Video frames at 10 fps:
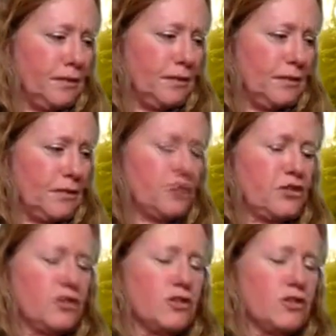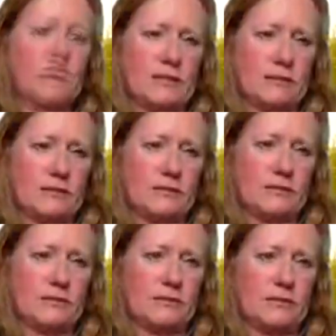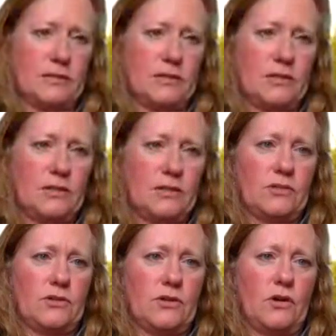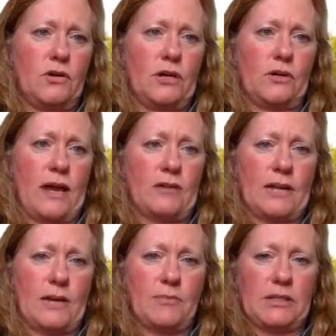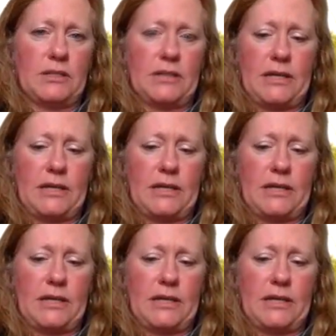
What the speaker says: certificate. So ground applicator,